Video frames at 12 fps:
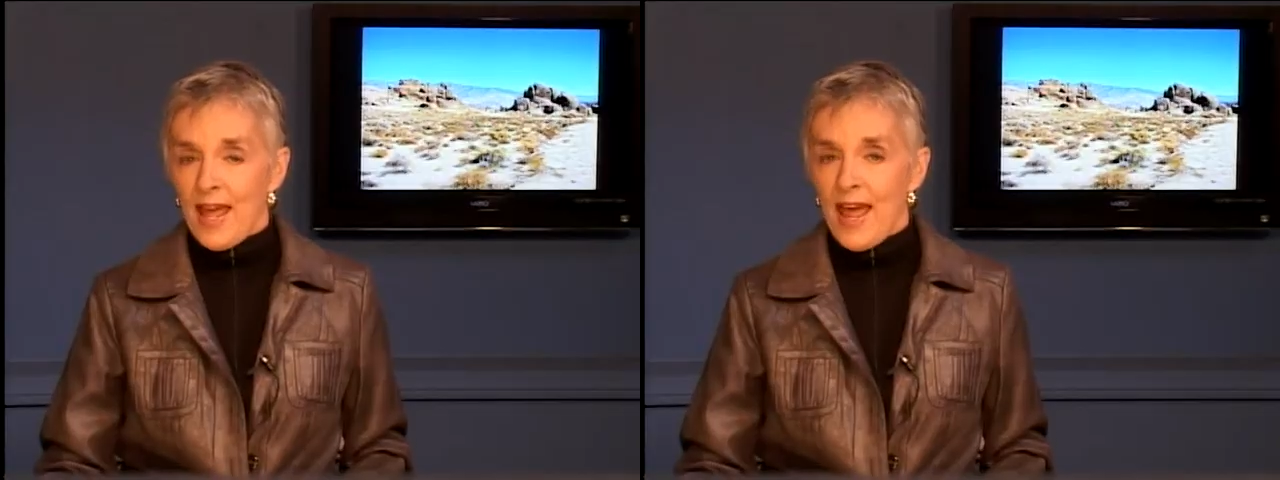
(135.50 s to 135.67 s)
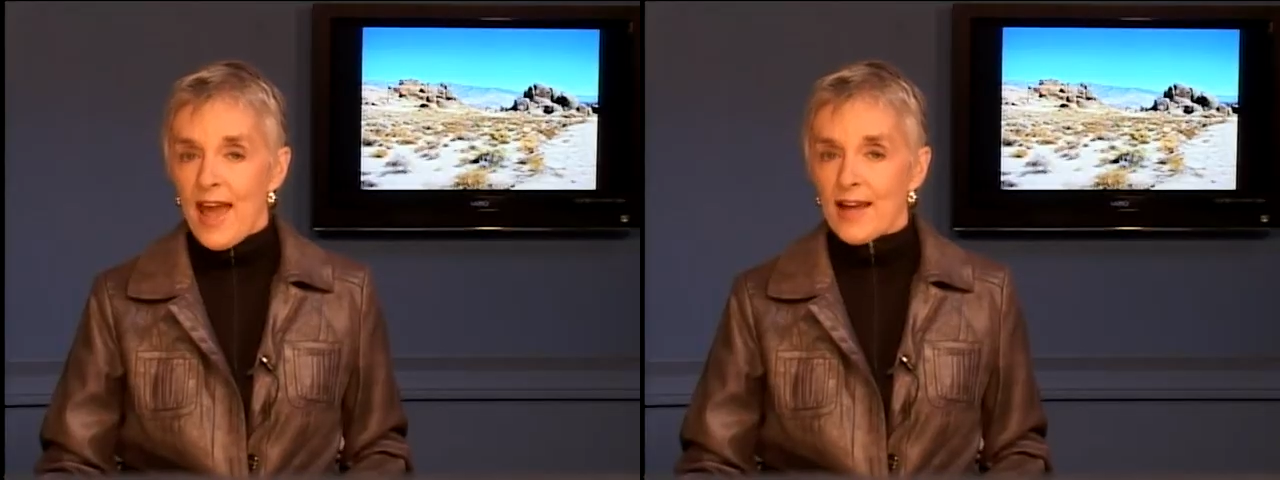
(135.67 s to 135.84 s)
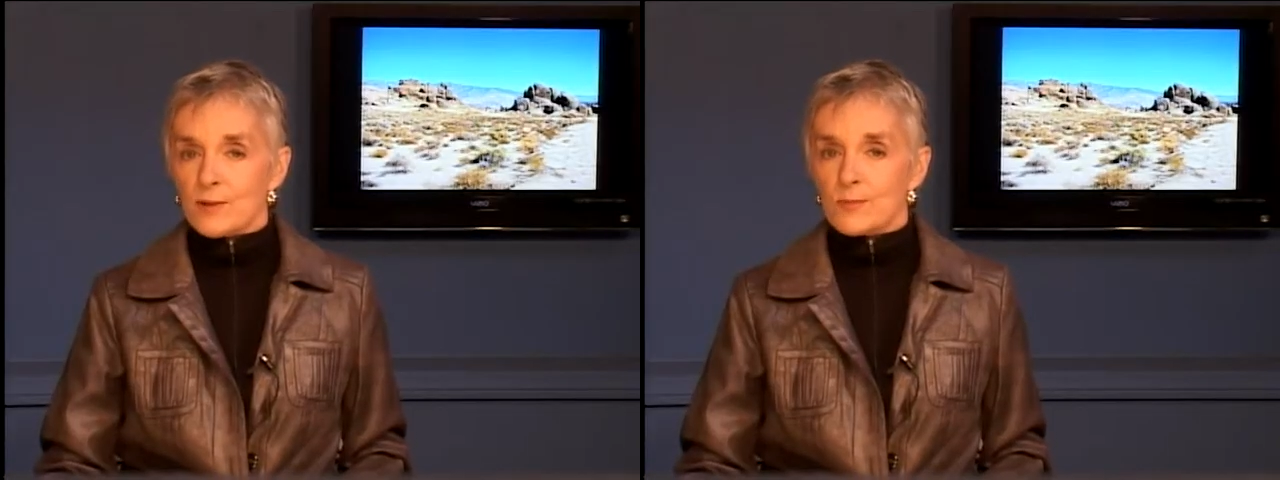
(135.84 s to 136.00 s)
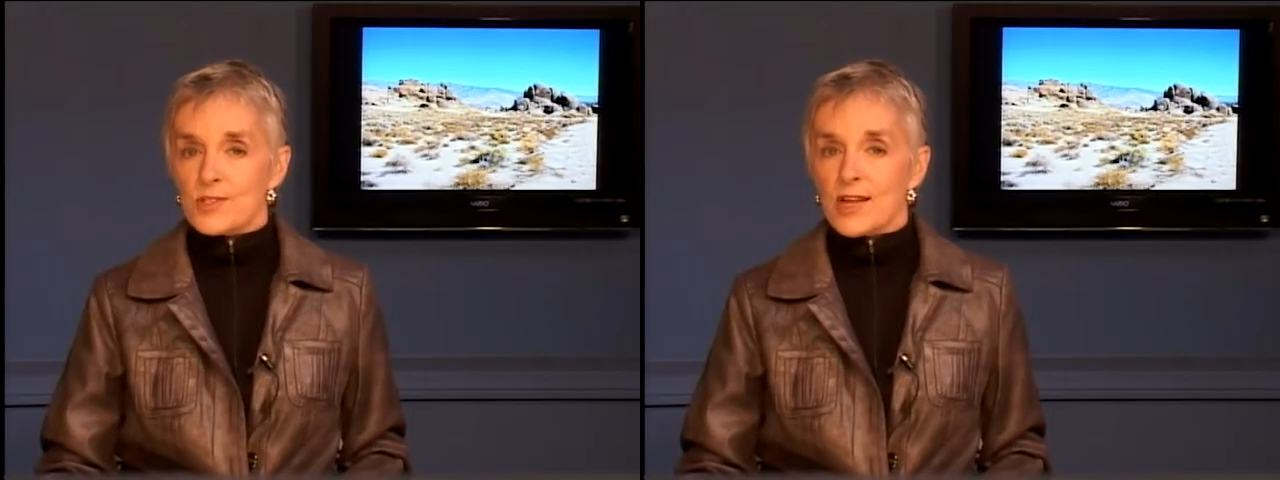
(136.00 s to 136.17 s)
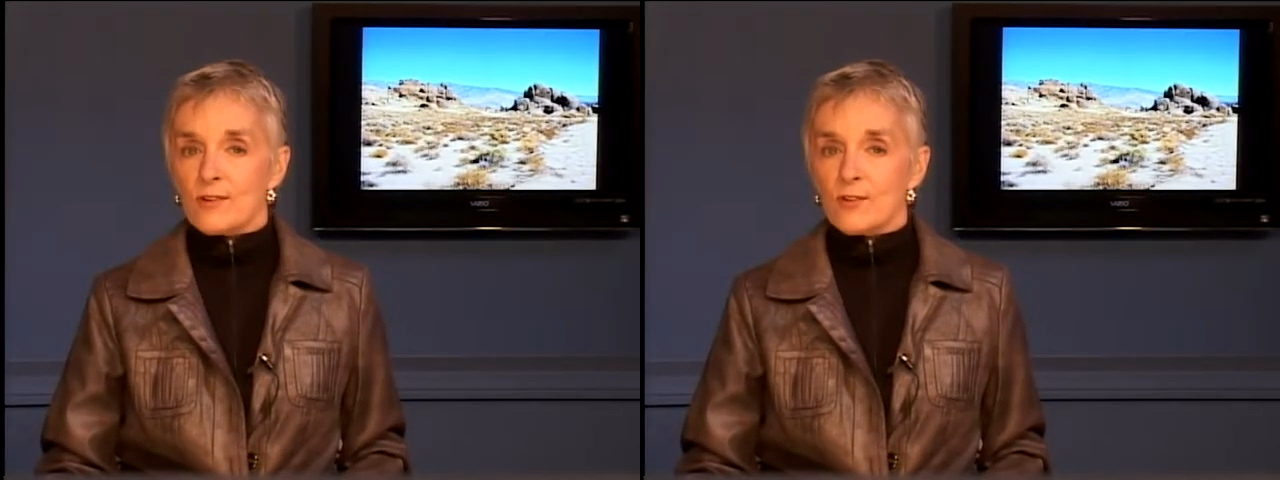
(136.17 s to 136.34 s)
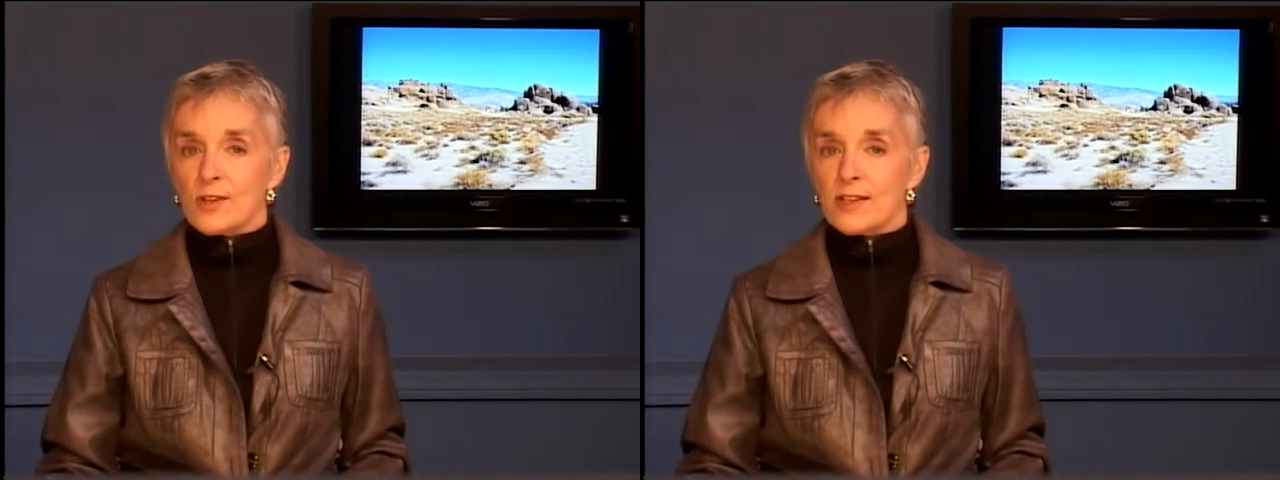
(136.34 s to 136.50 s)
Adams
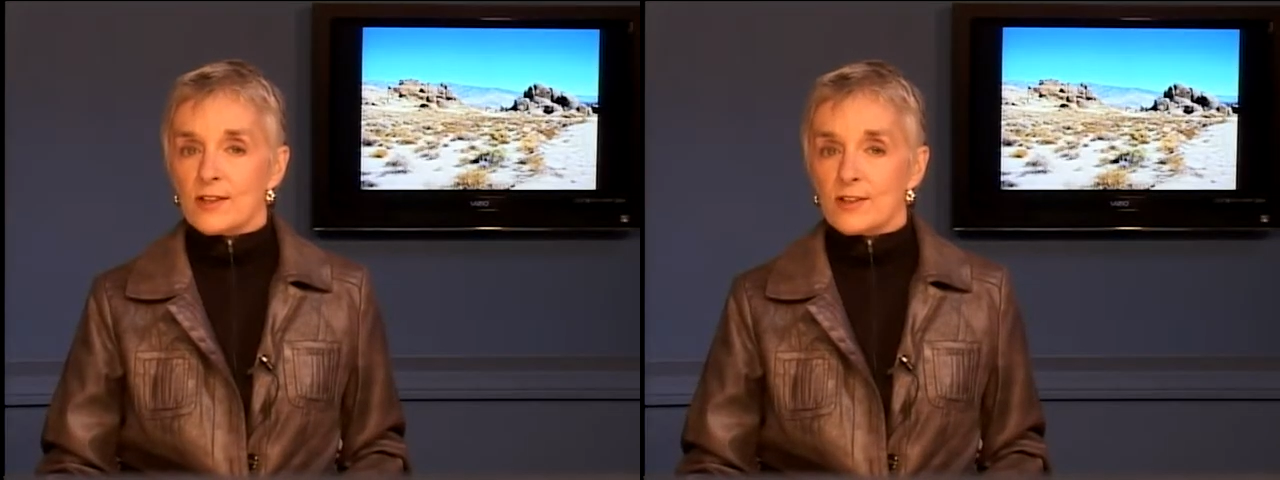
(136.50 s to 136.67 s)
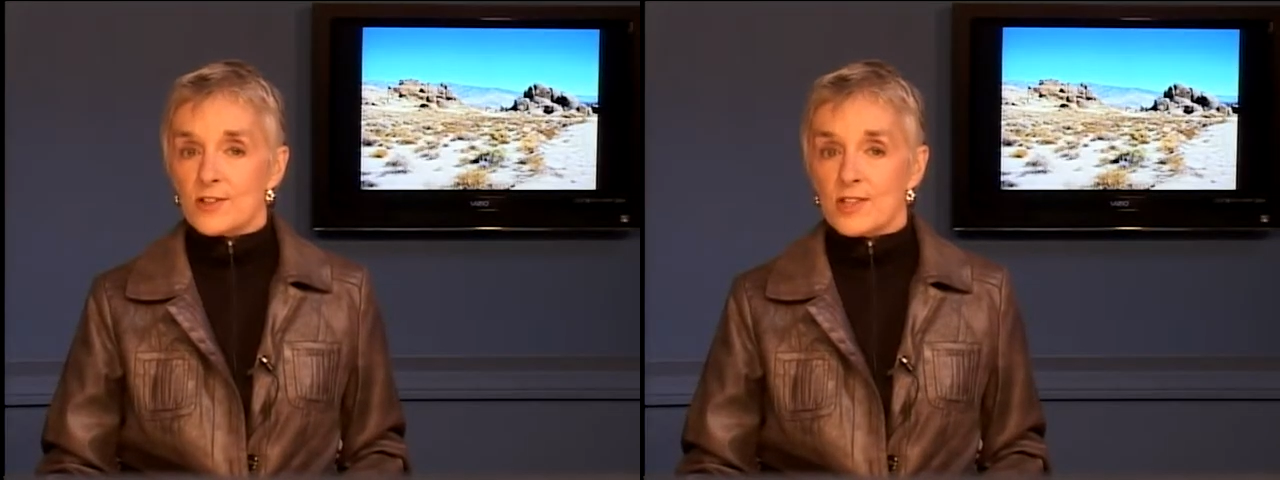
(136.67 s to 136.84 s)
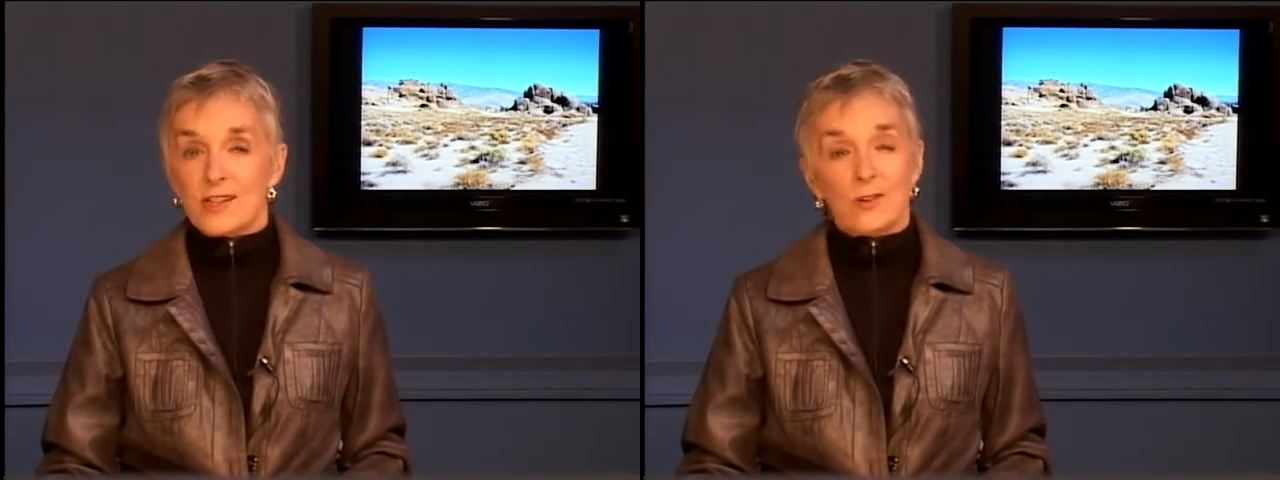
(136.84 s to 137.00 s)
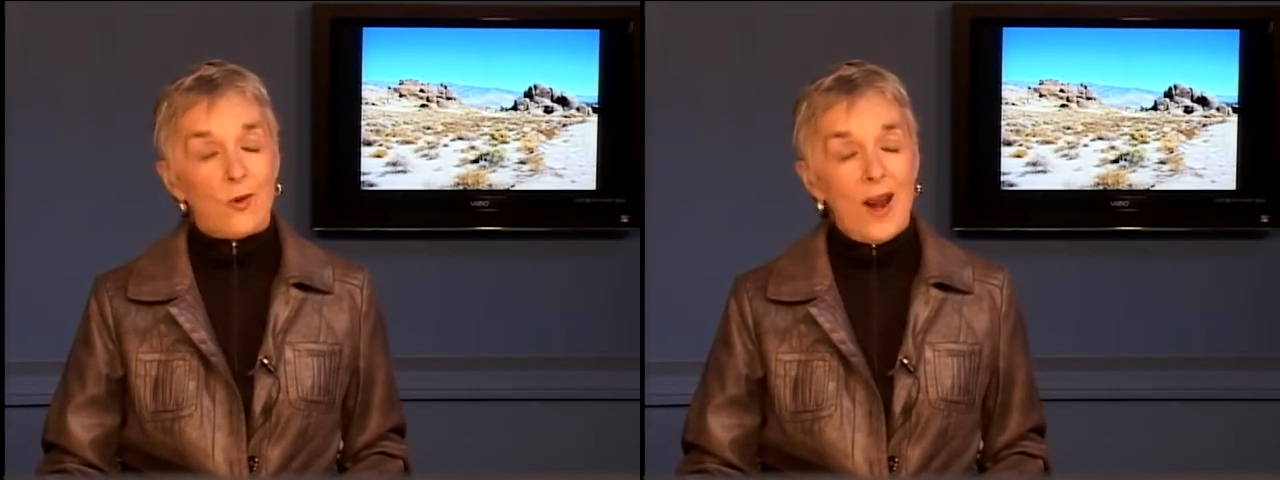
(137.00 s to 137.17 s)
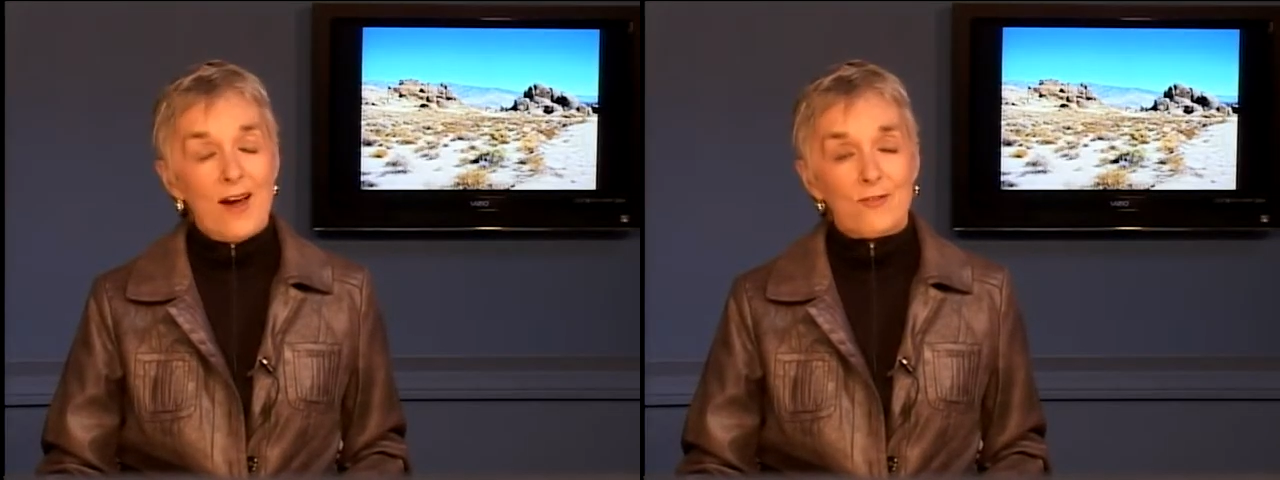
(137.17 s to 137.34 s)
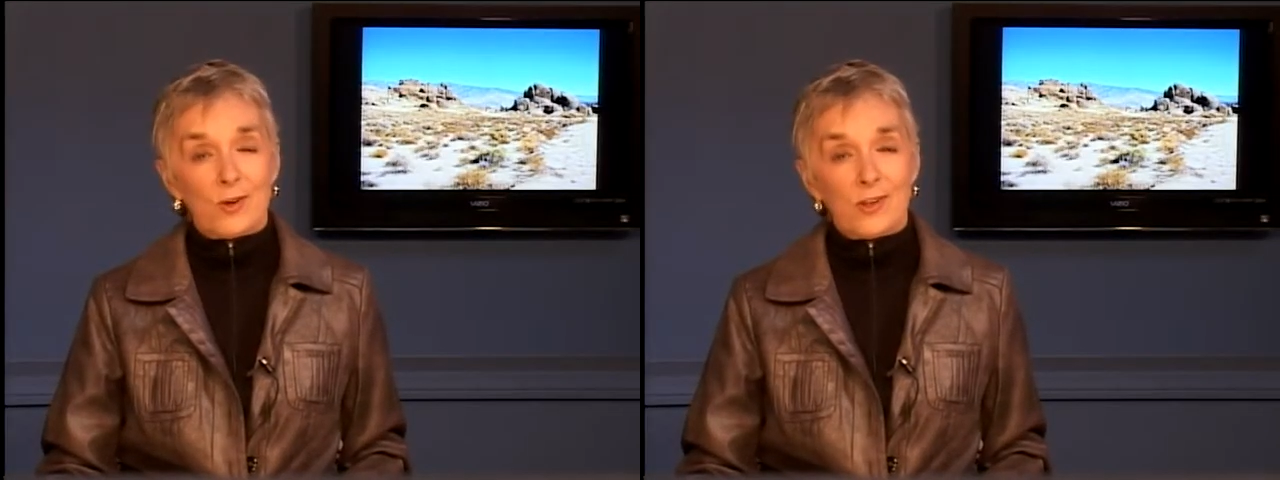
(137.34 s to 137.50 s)
had earlier said
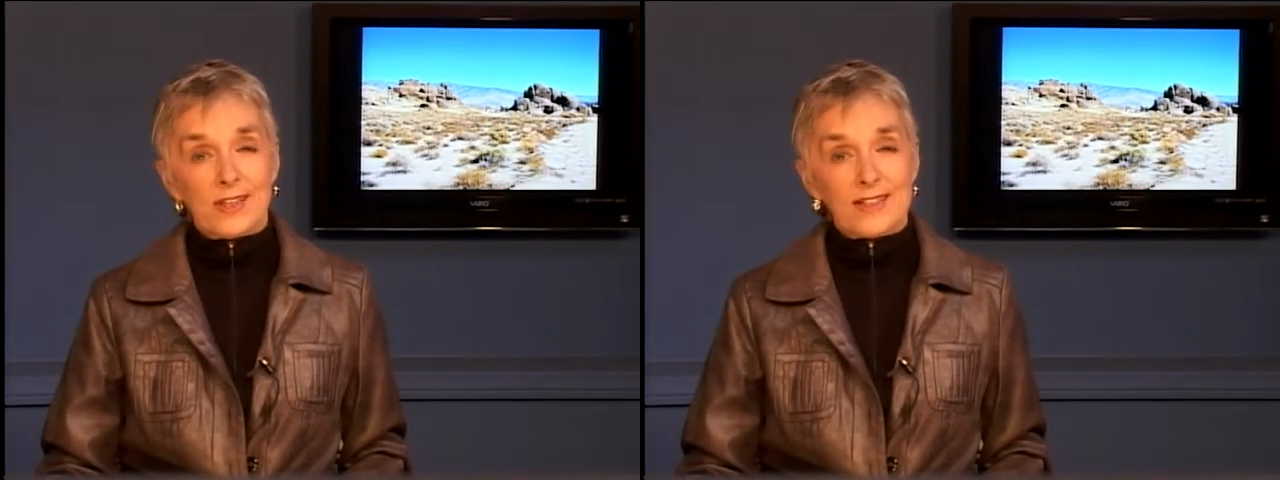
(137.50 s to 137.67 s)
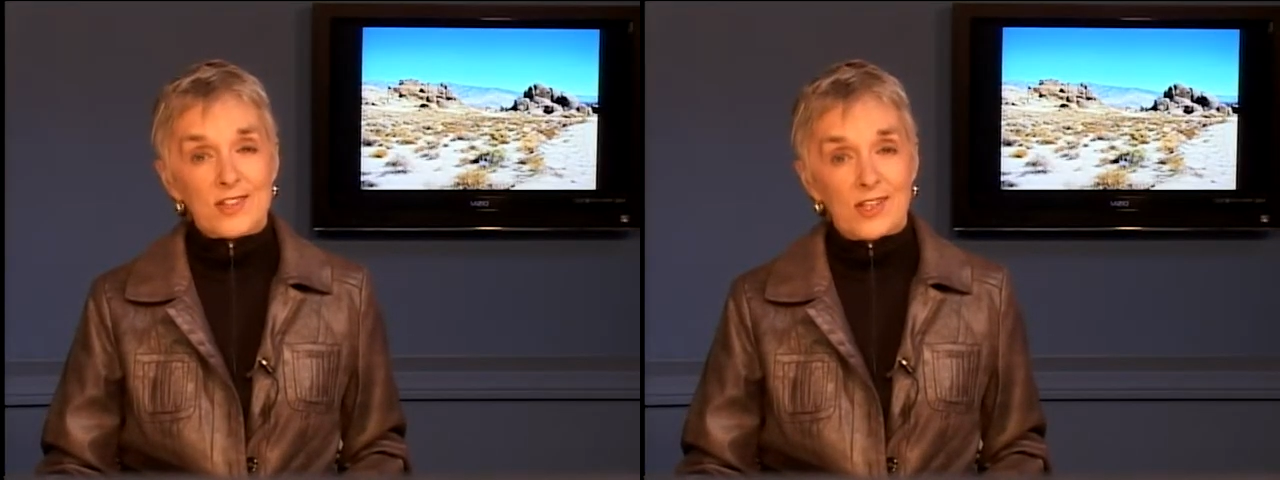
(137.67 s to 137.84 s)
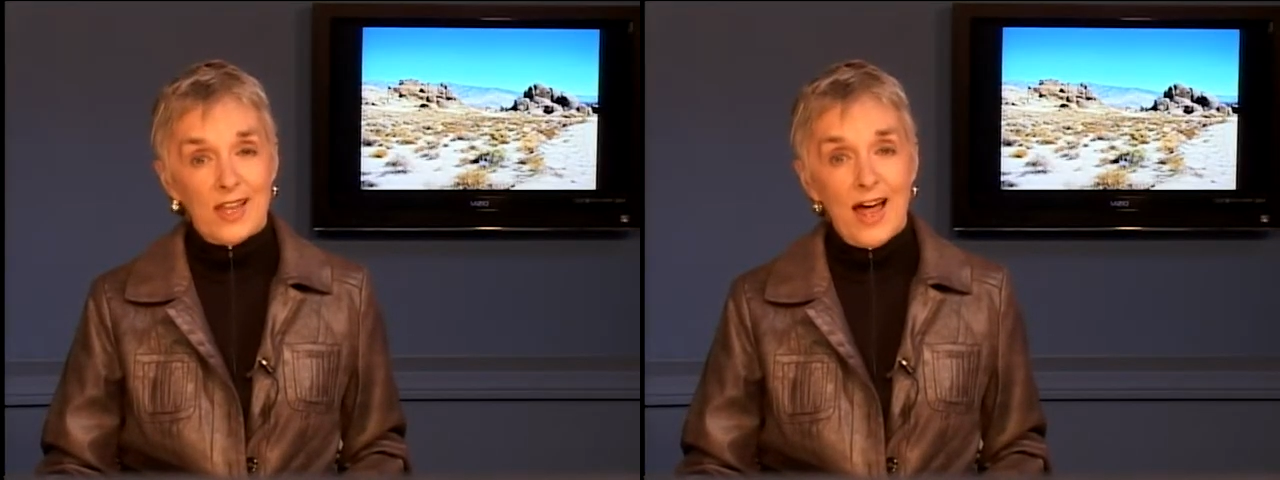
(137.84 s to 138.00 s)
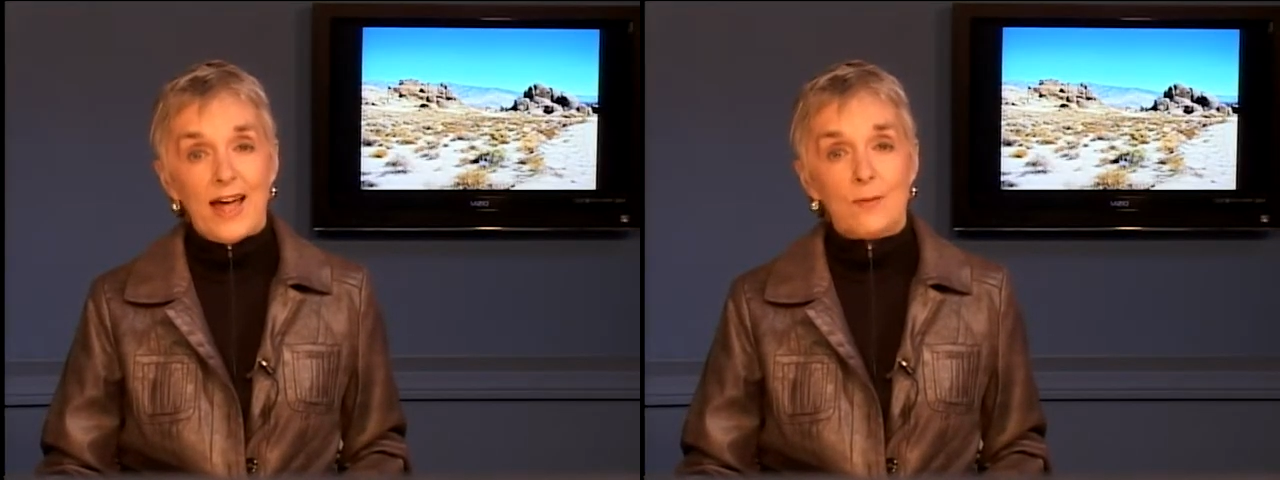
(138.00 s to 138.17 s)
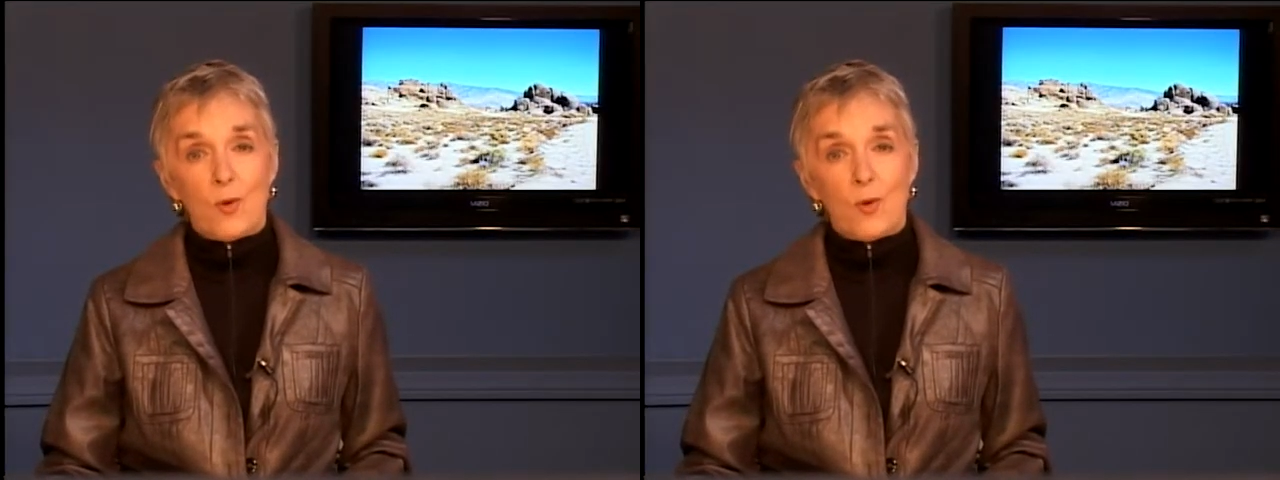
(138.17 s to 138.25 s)
gravel is a lot